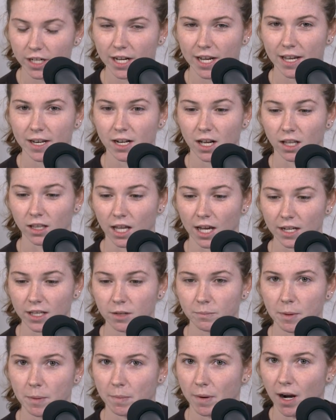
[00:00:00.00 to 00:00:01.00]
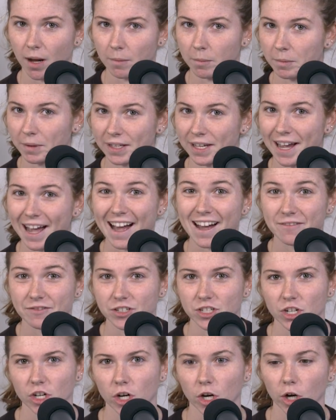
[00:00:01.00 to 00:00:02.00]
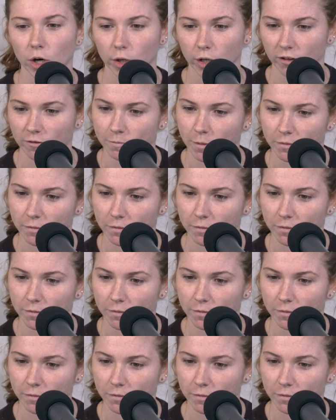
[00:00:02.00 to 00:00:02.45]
and a lot of them we probably haven't heard of